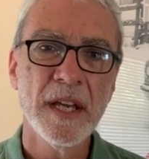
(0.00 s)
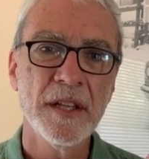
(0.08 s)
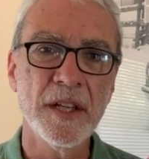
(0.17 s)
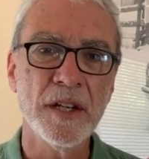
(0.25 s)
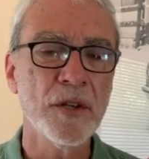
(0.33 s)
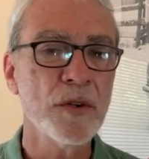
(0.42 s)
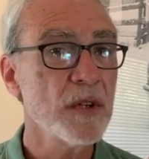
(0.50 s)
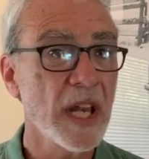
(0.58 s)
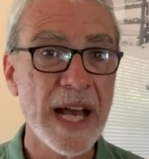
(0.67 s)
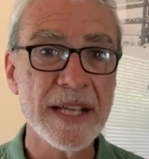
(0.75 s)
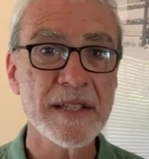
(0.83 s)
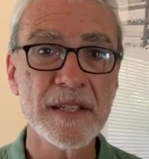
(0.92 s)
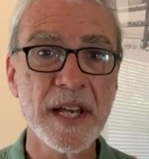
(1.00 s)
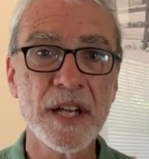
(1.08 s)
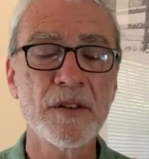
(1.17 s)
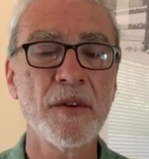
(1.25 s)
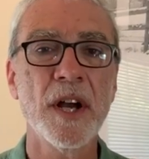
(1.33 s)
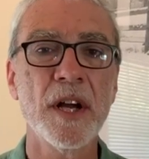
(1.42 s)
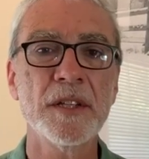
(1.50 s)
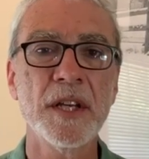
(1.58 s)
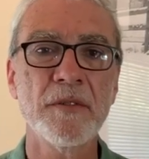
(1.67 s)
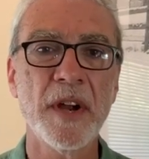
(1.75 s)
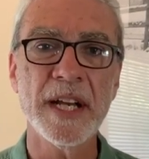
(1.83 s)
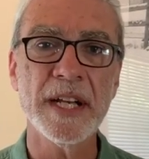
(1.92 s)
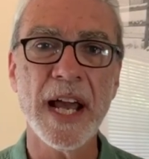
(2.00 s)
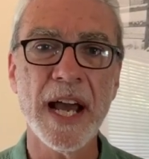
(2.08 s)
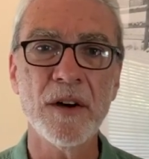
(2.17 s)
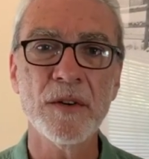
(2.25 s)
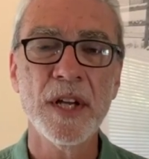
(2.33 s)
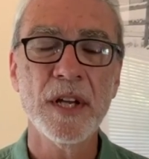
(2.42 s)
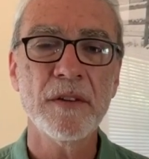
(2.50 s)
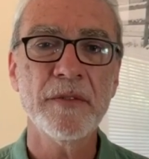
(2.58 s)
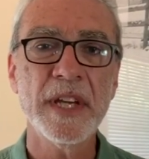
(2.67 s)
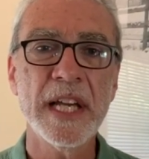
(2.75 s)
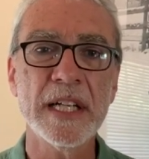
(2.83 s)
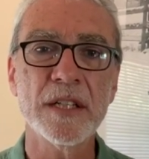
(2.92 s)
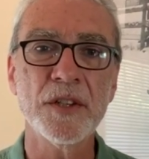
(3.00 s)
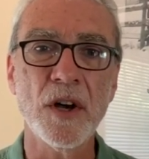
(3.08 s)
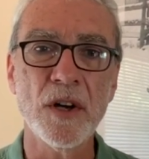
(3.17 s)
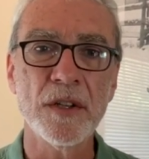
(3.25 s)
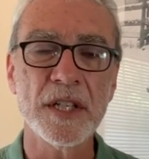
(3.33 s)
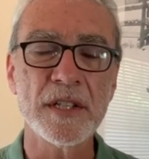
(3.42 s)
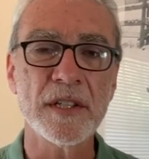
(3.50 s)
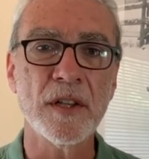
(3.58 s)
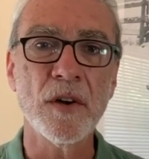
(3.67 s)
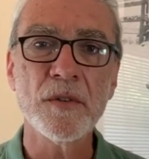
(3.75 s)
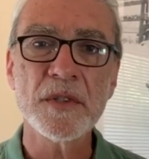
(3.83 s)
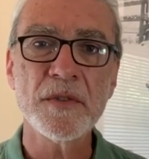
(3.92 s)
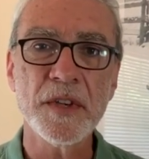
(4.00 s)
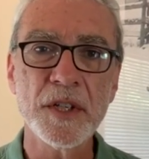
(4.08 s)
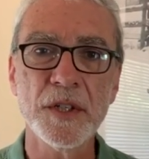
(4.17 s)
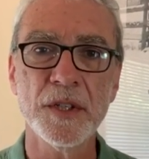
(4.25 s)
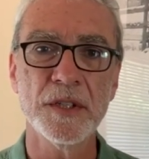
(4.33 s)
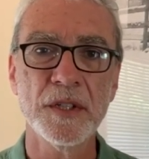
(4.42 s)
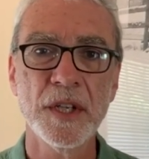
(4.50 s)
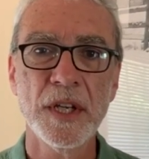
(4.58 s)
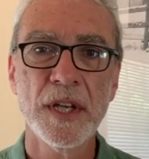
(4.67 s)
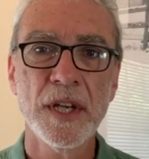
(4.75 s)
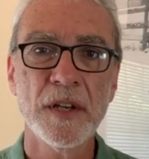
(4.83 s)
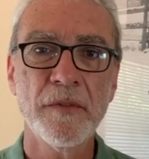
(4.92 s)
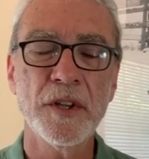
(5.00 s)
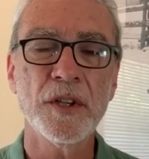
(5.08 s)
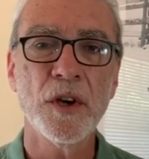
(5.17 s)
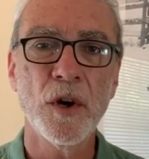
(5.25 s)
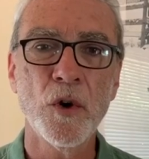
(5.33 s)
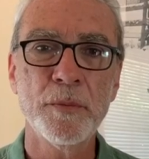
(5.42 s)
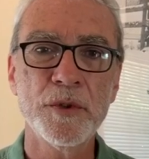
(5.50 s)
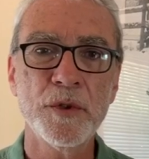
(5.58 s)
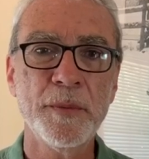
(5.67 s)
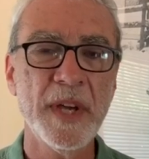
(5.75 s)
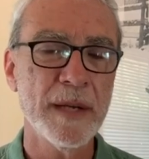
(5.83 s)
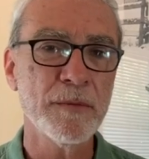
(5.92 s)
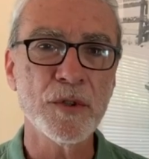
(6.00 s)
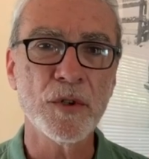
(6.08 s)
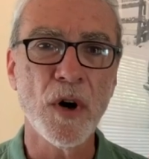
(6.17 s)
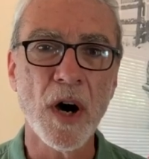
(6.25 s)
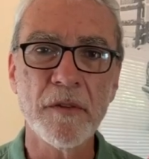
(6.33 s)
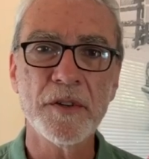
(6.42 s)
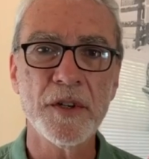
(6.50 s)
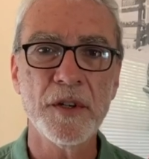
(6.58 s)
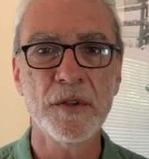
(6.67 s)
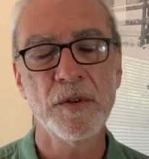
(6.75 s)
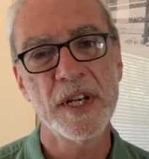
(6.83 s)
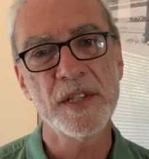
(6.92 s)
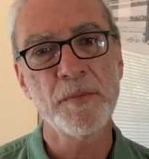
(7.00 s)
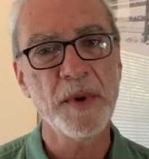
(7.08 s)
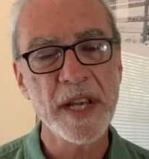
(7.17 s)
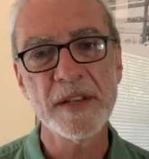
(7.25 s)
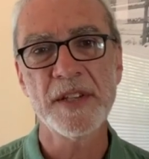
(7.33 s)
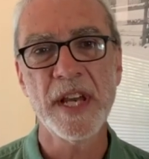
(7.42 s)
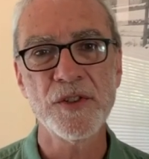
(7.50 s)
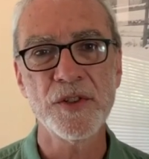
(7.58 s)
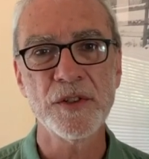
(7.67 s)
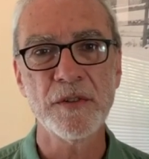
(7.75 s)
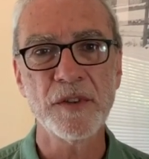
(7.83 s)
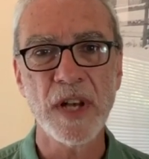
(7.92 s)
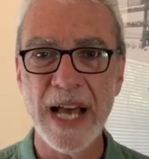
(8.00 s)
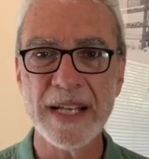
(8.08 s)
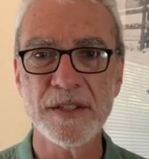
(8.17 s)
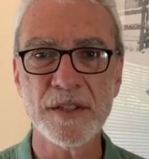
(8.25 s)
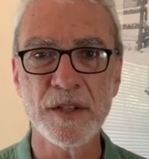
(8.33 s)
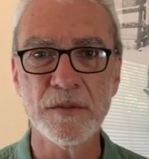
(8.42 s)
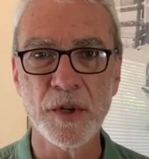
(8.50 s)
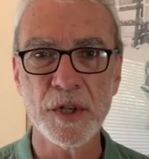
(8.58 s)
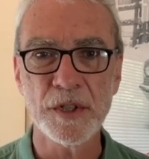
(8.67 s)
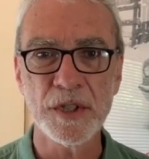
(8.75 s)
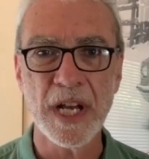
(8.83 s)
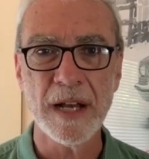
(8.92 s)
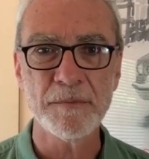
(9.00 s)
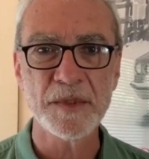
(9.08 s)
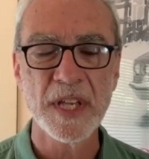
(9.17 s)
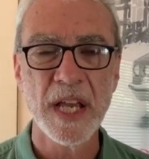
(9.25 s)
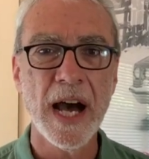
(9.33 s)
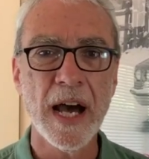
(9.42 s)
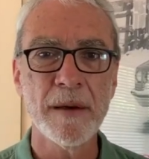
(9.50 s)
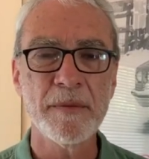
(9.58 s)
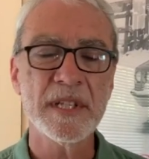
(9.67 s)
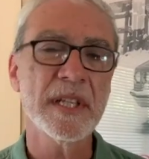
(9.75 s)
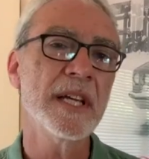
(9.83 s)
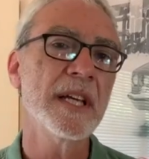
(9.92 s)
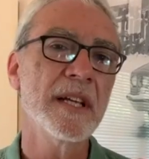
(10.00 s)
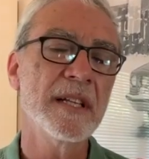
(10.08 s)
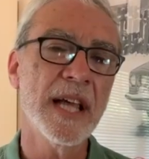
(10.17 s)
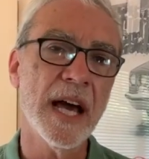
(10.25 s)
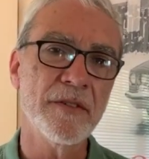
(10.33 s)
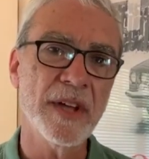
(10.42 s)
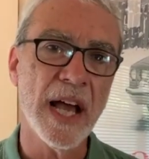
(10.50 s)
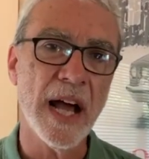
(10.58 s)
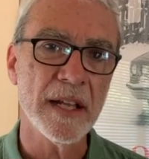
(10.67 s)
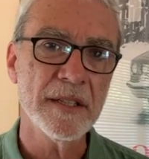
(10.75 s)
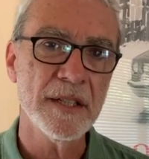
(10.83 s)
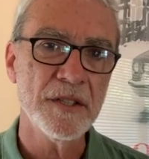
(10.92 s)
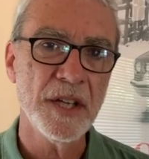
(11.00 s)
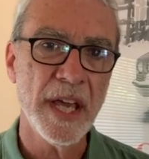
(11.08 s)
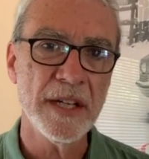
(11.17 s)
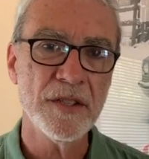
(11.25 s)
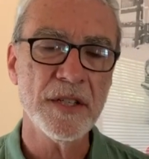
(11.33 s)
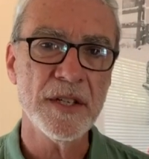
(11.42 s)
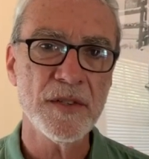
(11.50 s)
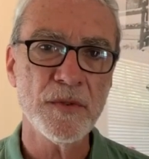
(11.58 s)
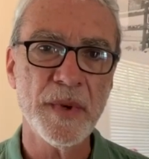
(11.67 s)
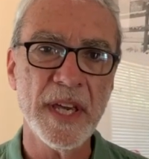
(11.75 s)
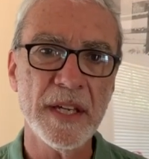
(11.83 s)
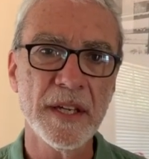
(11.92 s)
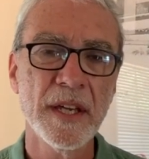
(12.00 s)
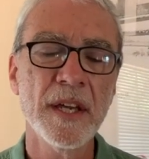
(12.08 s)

There are no classes at Crealdé right now. We held on as long as we could with the hope to be able to offer you a spring session of classes and workshops. Obviously, that reality changed this week